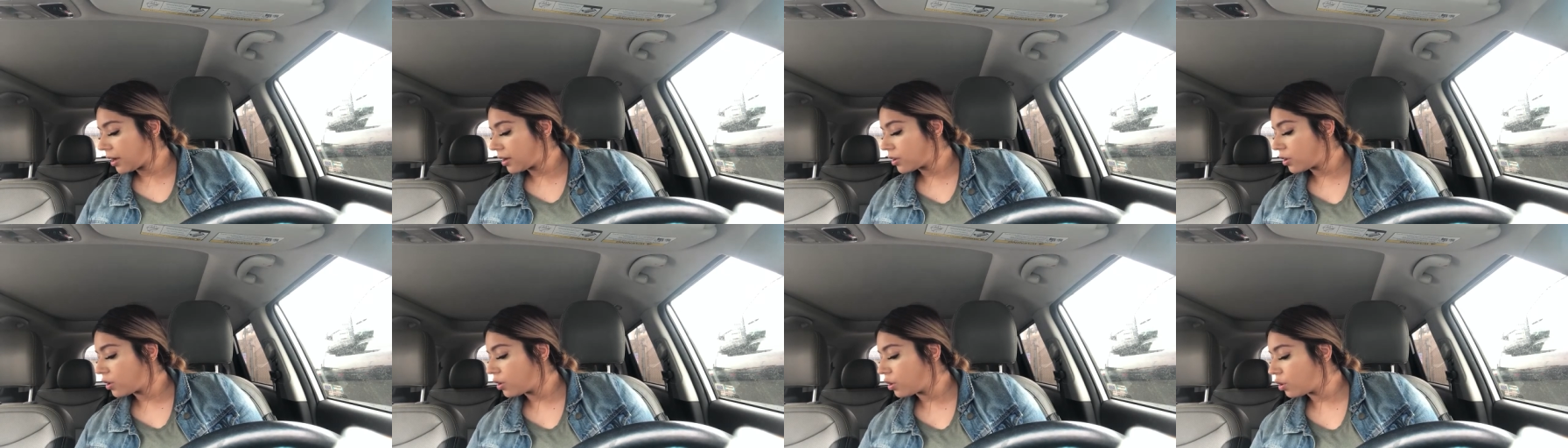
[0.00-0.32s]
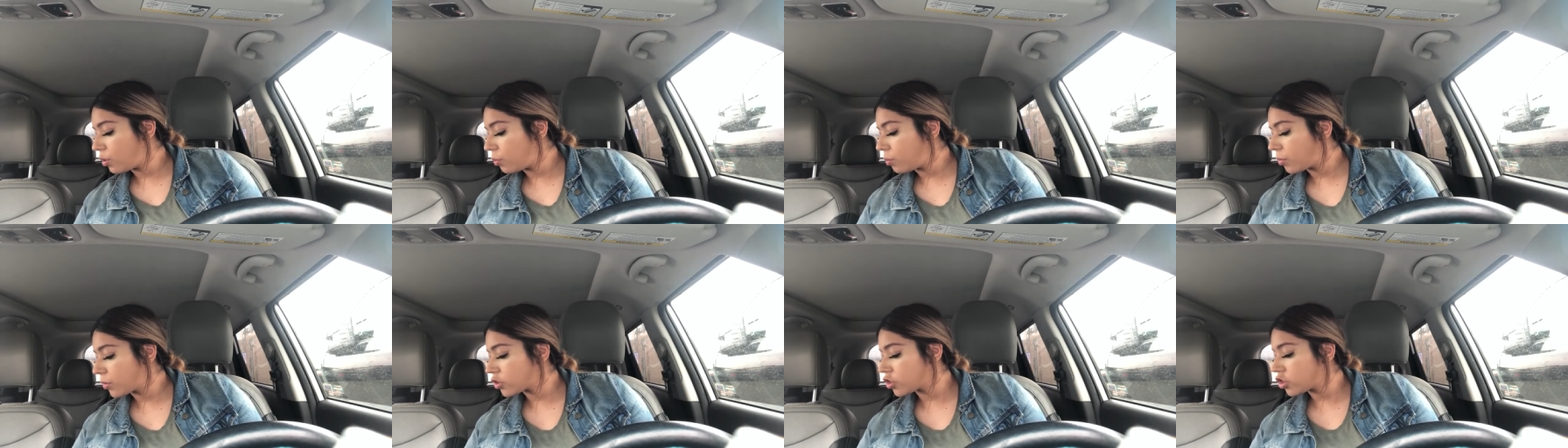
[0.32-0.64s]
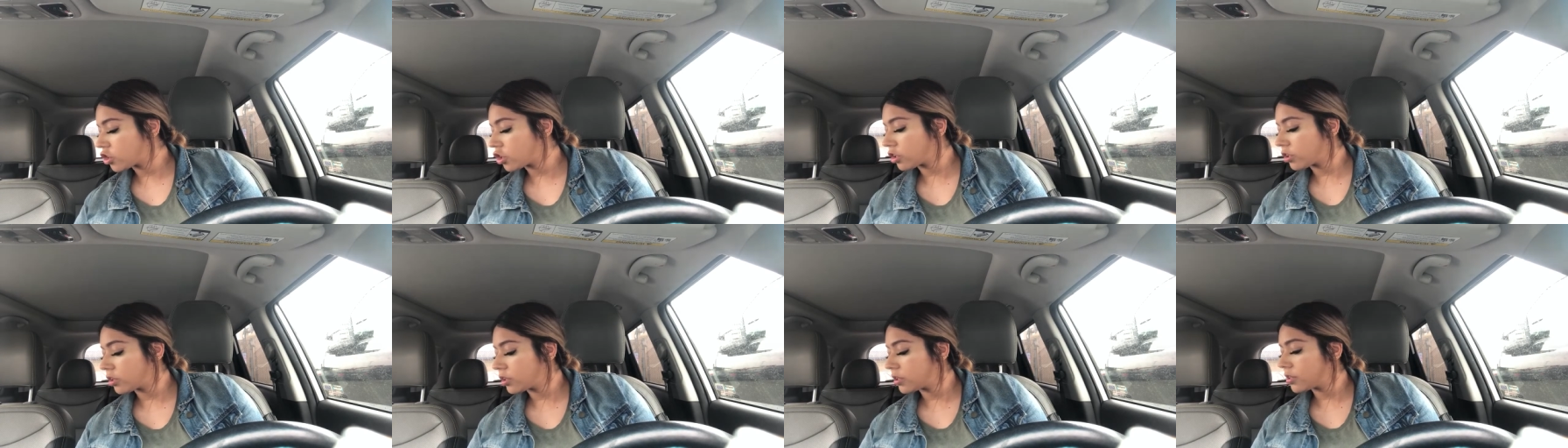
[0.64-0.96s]
you know
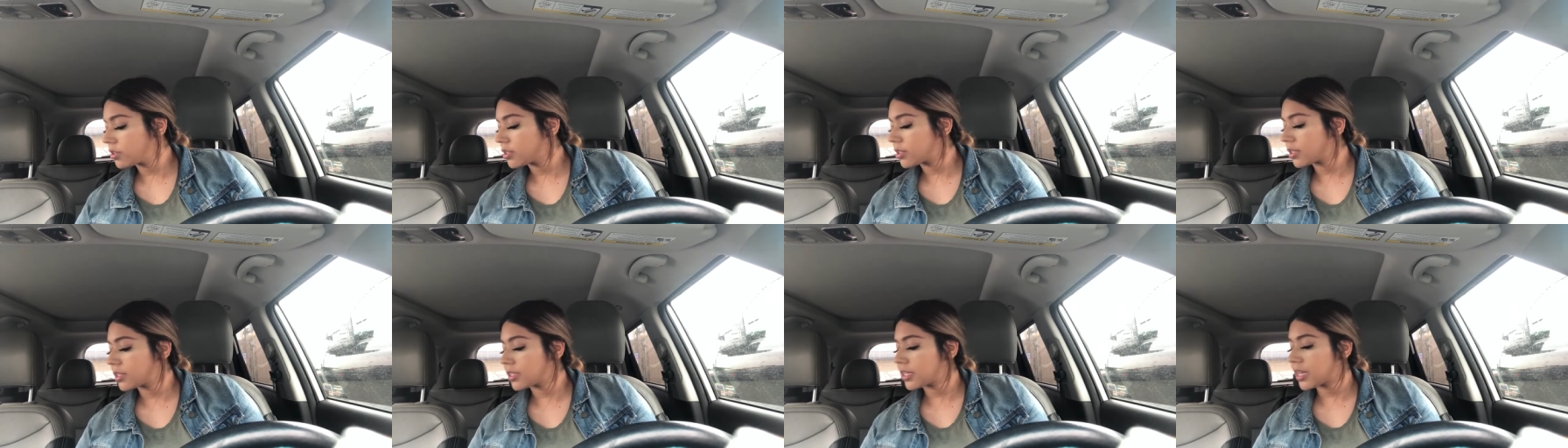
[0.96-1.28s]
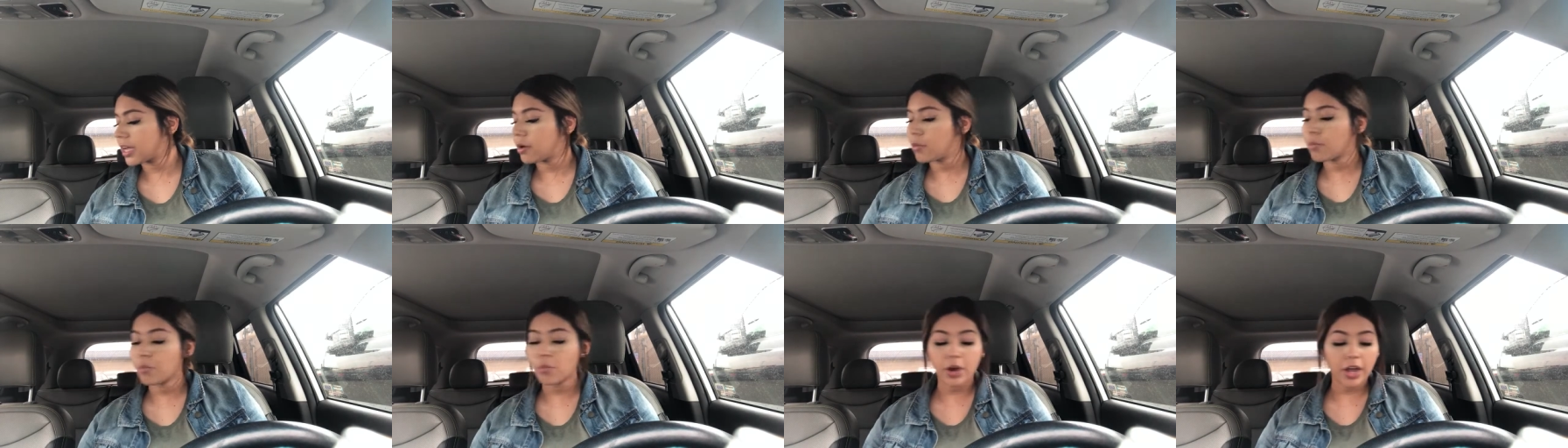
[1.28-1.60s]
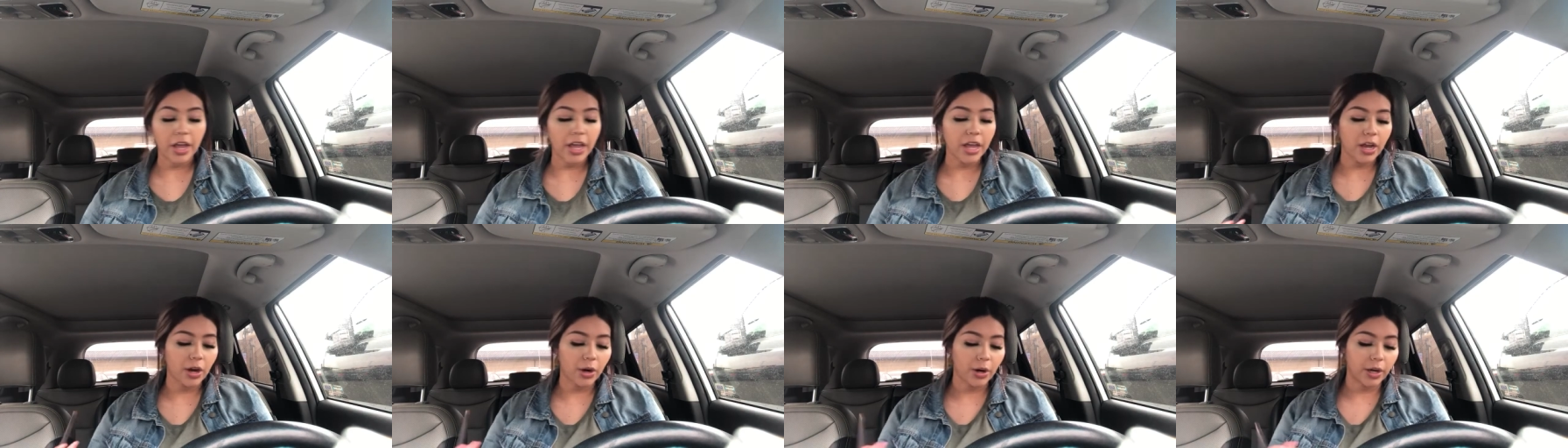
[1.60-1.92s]
matures the same
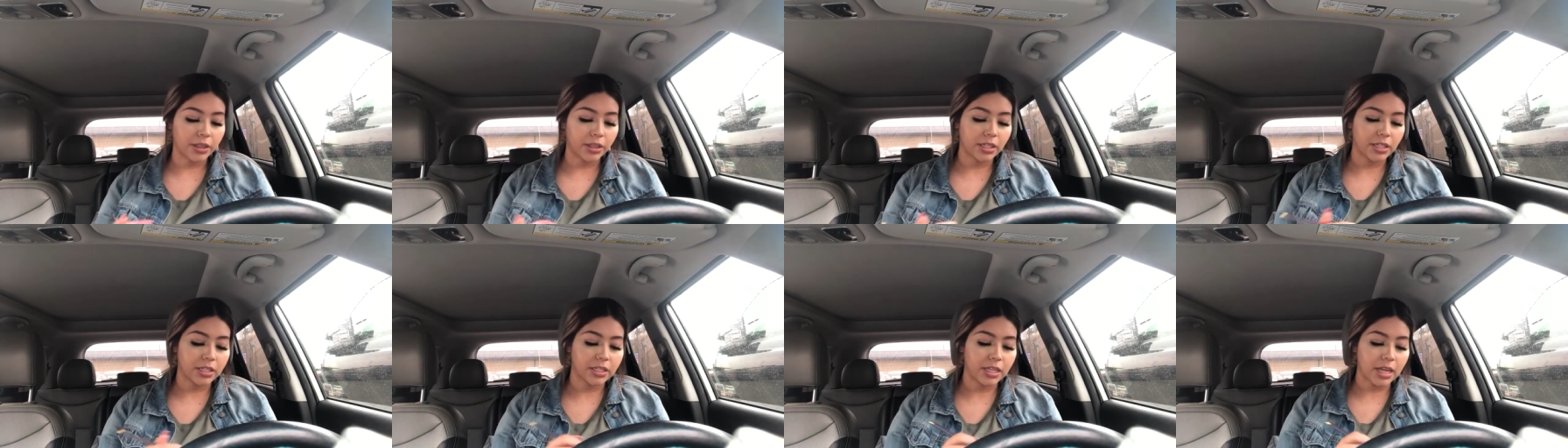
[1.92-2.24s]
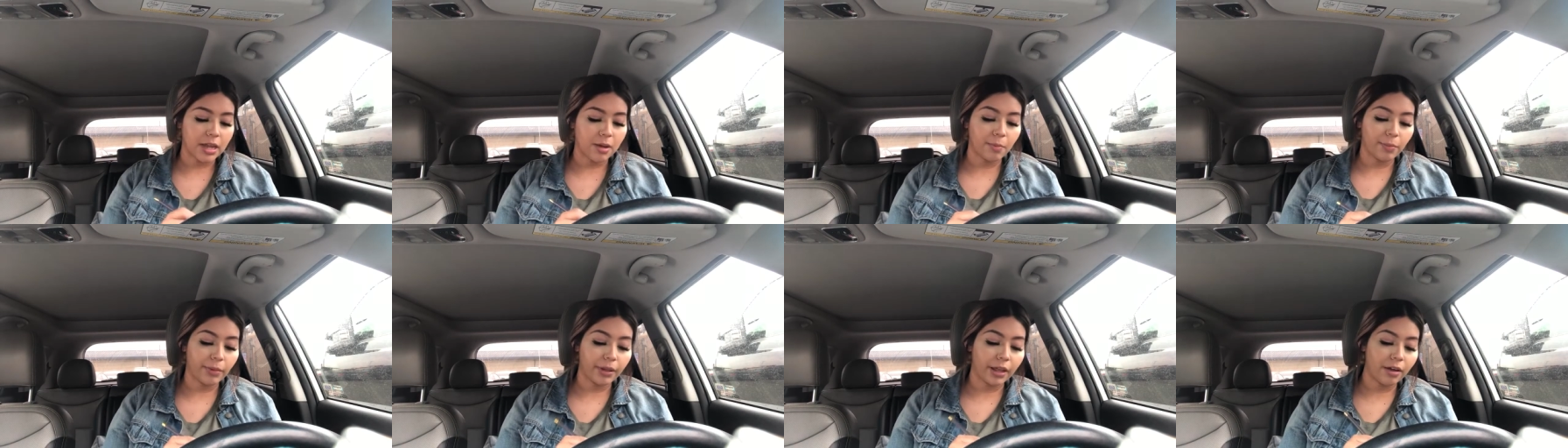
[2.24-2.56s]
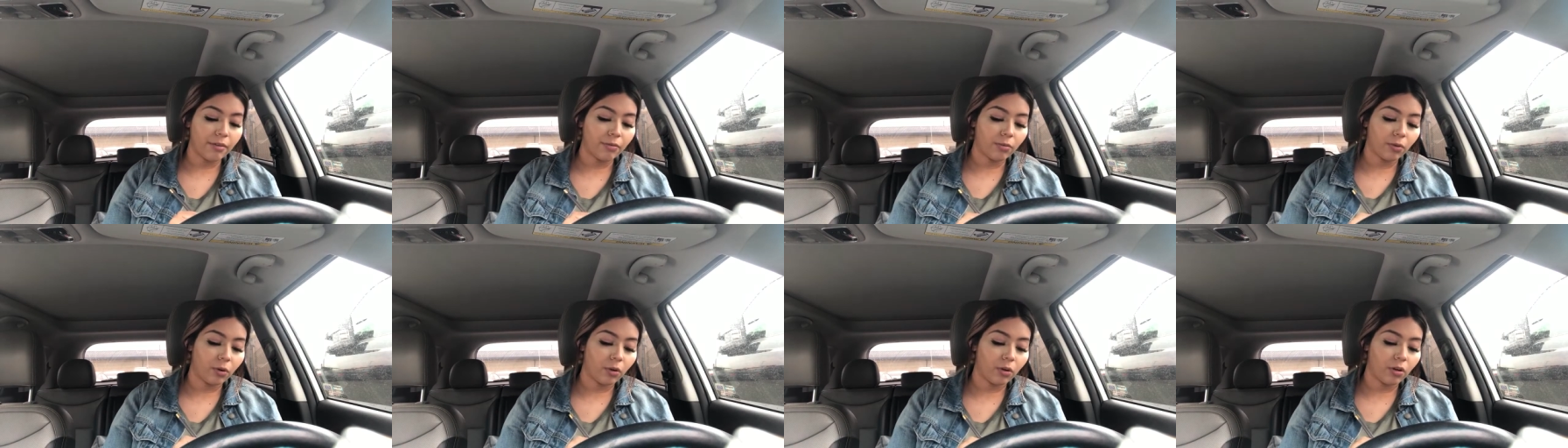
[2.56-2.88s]
way or at the same
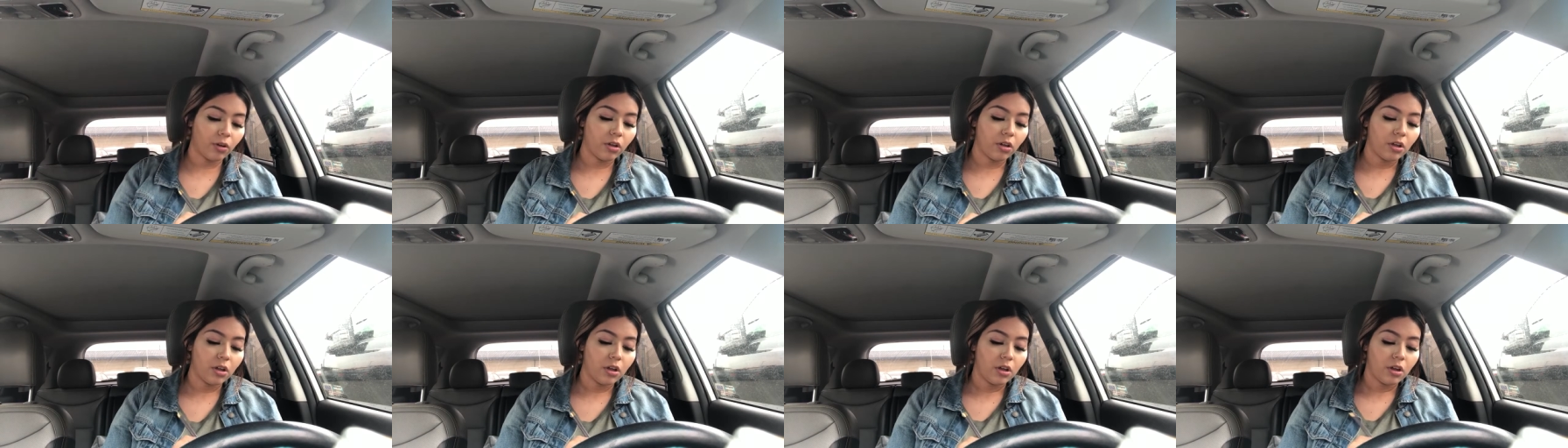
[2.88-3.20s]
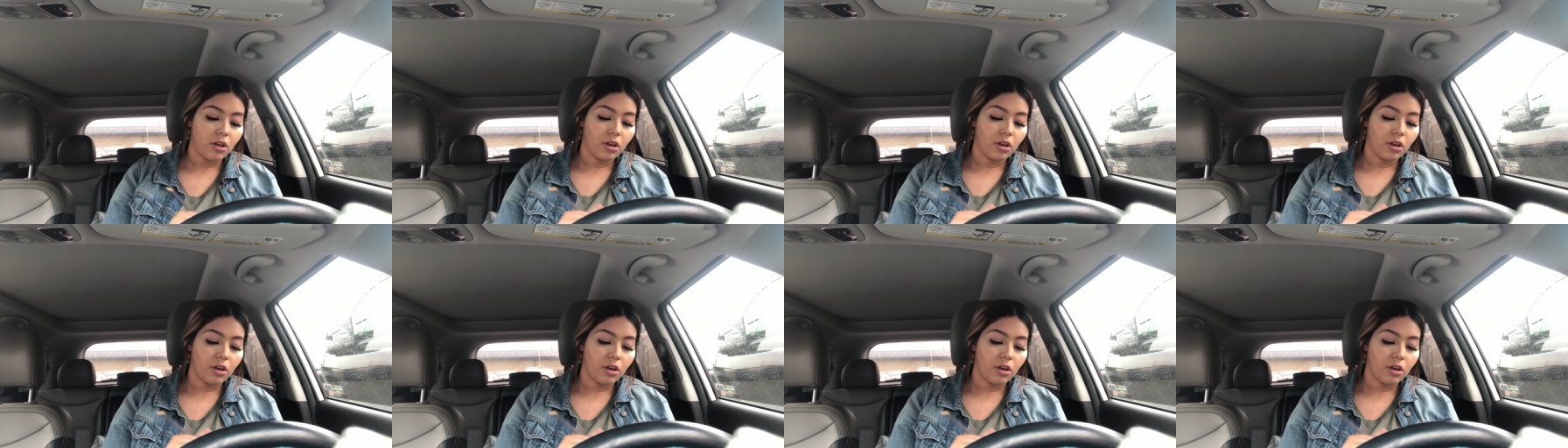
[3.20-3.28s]
level